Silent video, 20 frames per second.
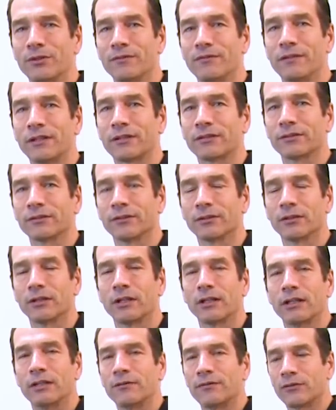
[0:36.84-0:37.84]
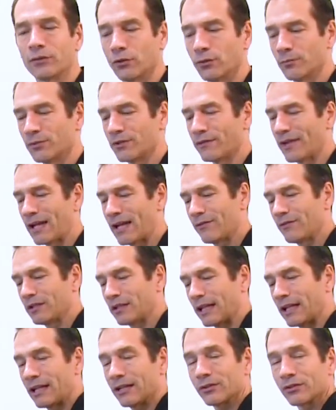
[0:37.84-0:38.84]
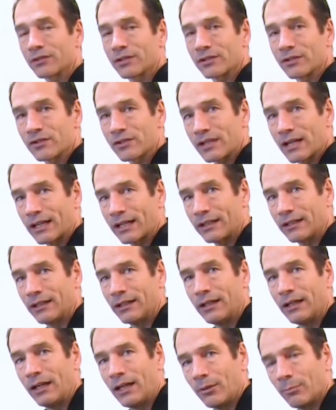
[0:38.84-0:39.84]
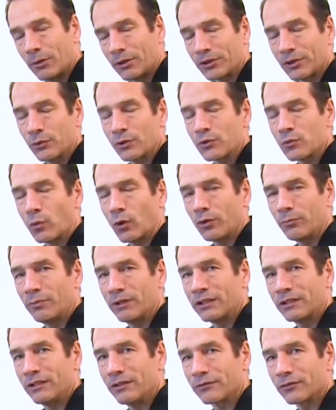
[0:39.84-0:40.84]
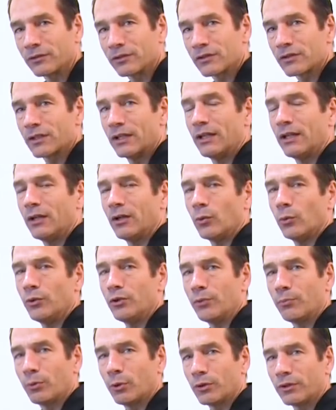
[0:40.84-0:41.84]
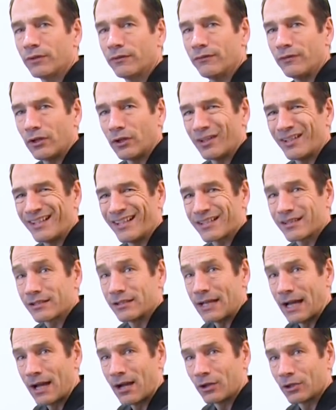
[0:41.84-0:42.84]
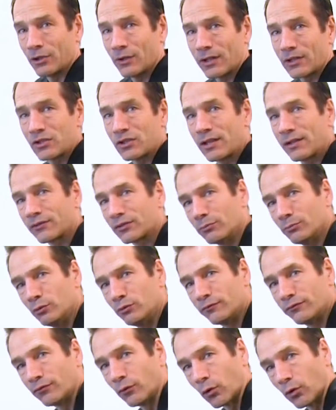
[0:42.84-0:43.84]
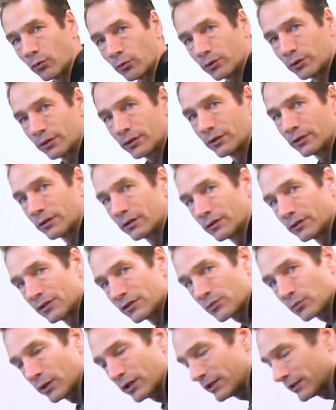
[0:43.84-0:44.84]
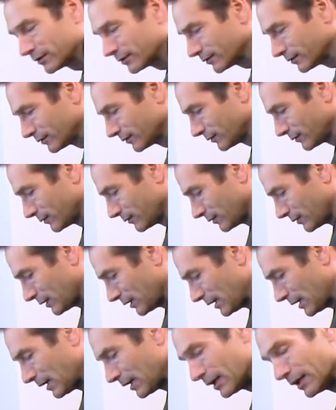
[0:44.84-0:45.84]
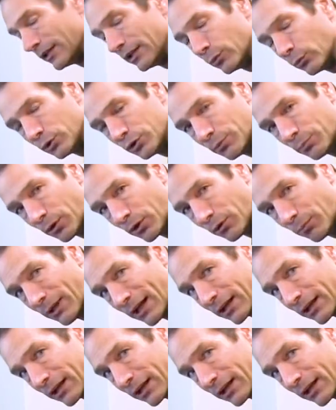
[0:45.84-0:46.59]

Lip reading: to the Victor in terms of having the handles on the side, but there is one big difference. When you put the Varidesk down, you actually have to move forward this way, and then when you pull it